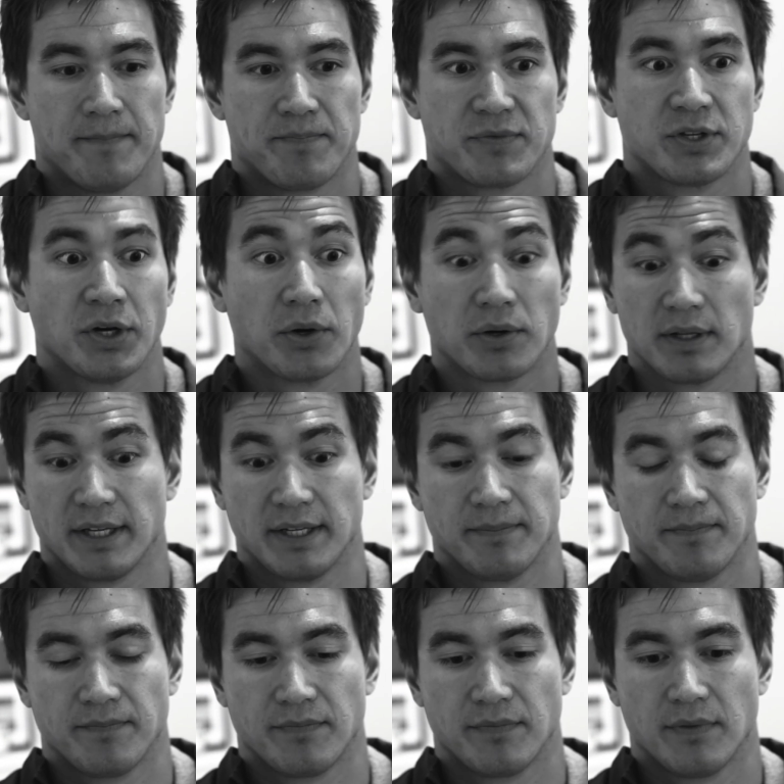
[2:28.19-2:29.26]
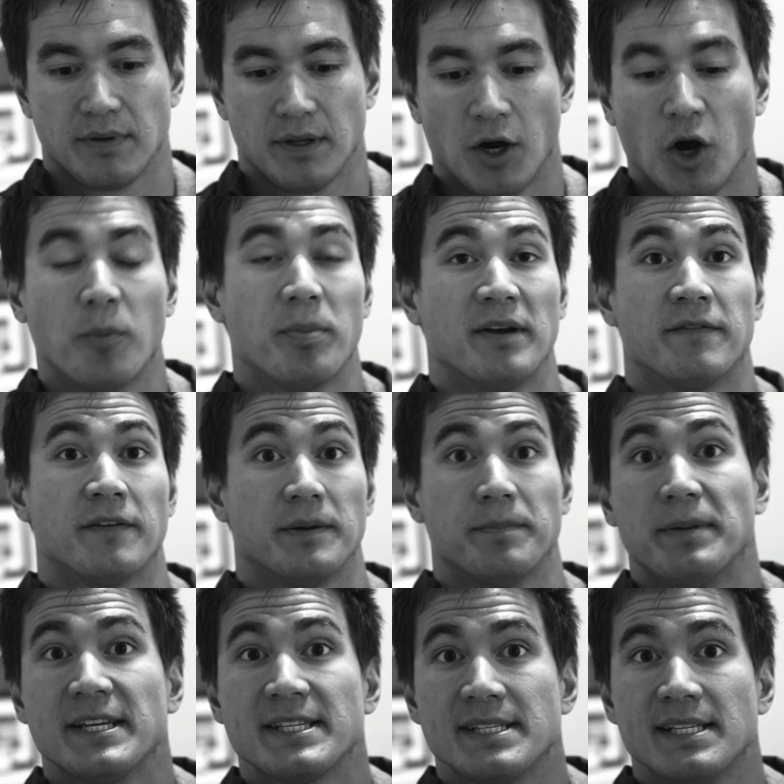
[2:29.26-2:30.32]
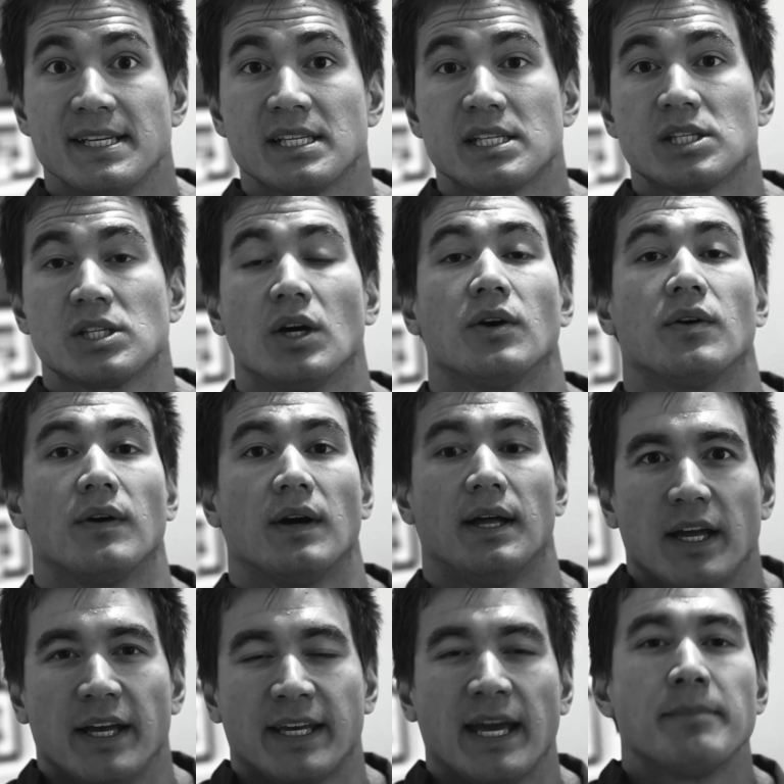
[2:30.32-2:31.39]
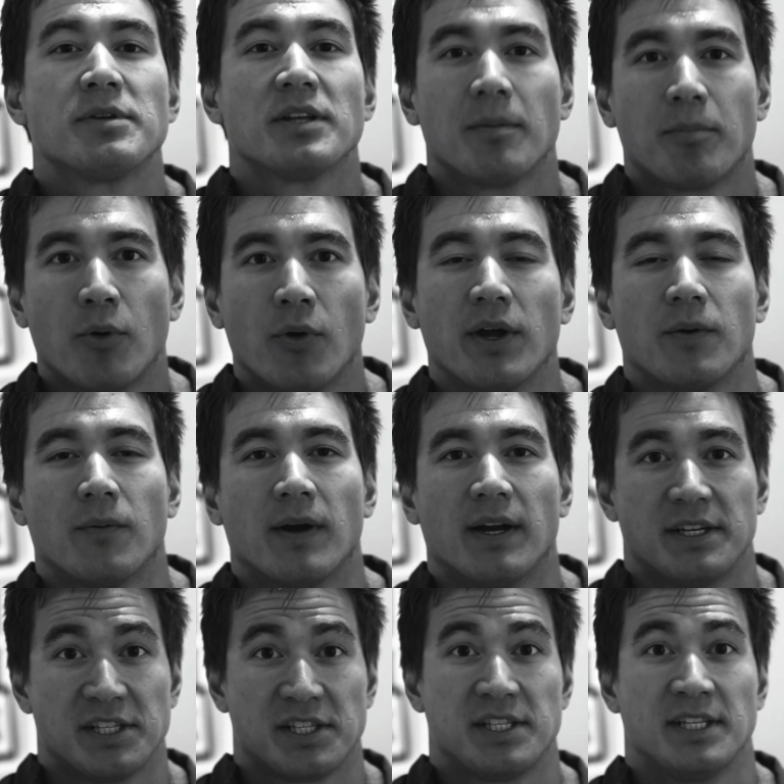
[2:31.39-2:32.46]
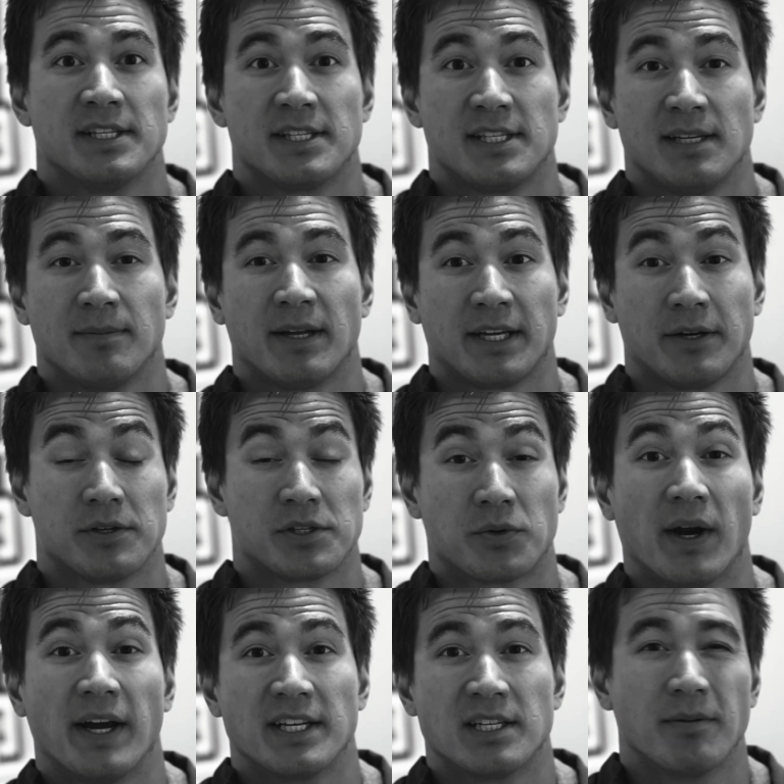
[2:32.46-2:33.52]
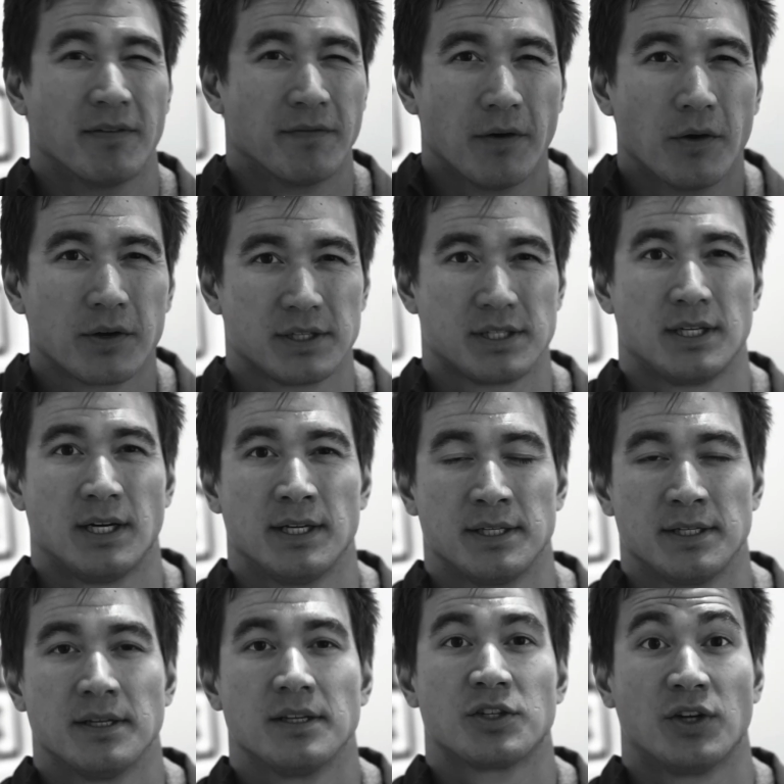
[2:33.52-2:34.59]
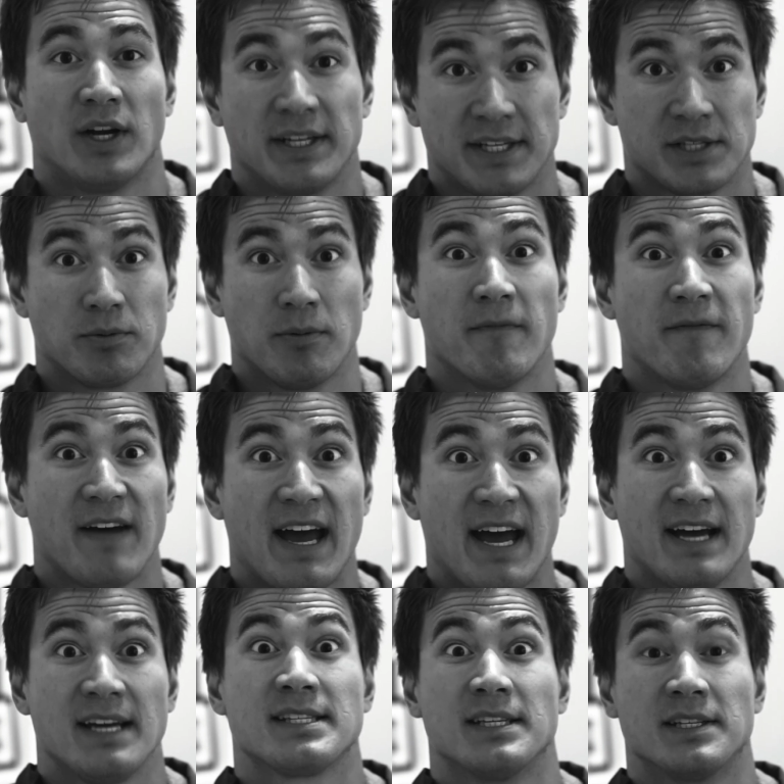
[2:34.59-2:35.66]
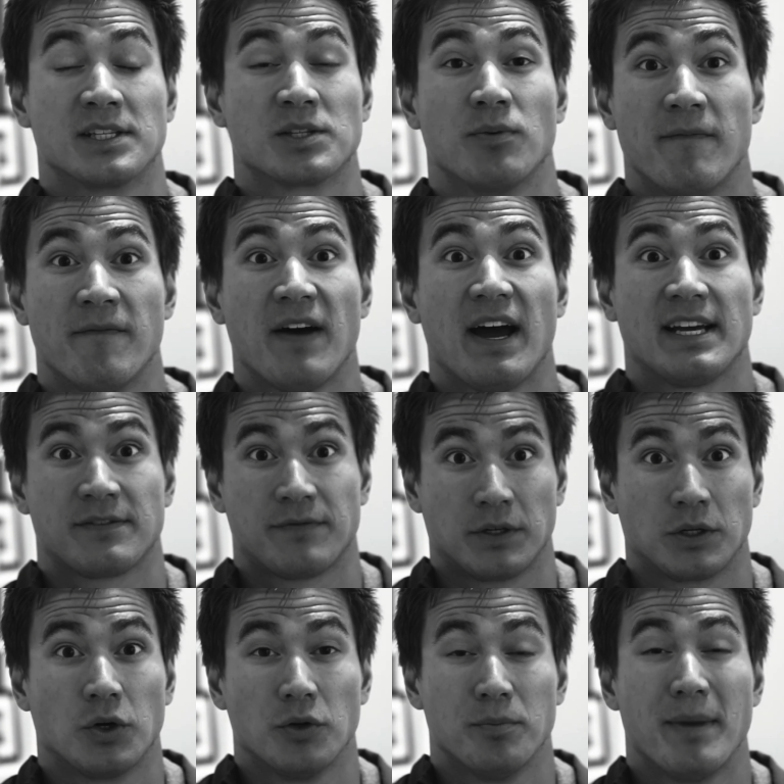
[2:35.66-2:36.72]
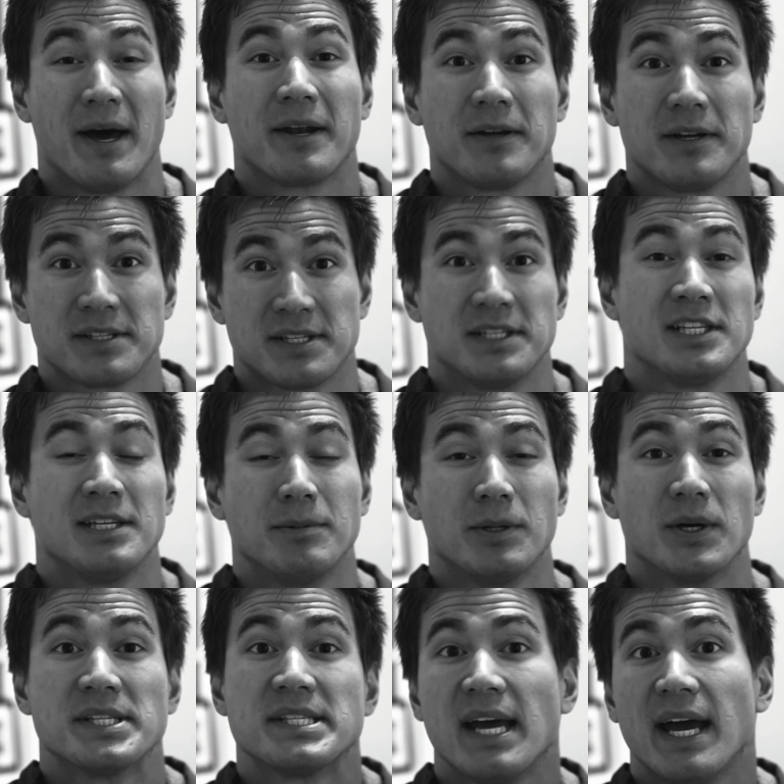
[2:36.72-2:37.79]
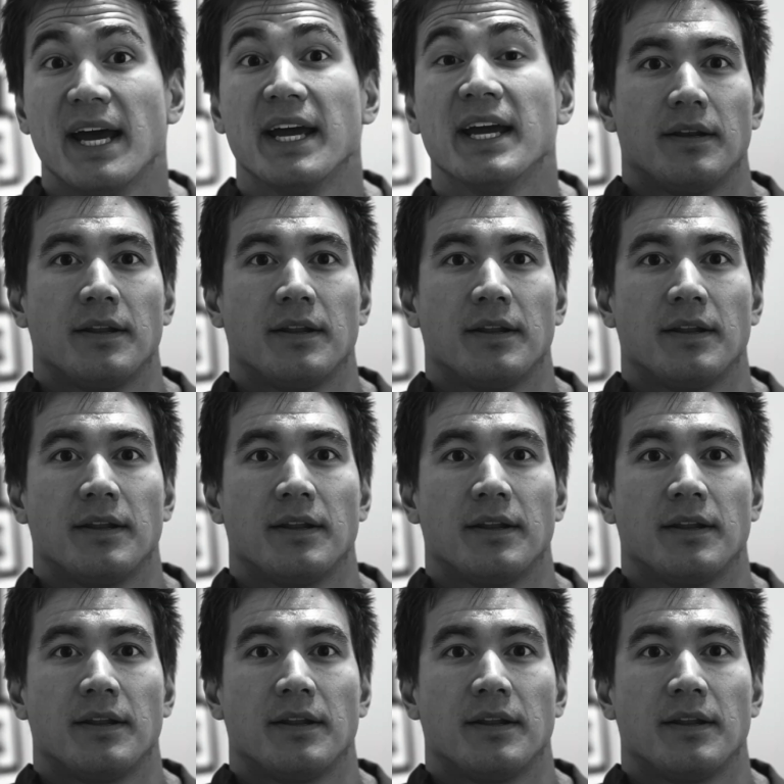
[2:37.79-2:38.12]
totally open for business. So it came to the point where it just didn't seem like it was right to be focused on trying to swim fast for gold medals and Team USA.